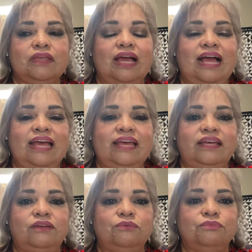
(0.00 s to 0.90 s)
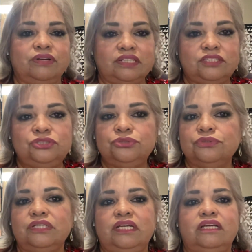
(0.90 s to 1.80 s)
I really
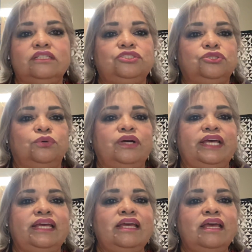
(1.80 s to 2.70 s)
truly enjoy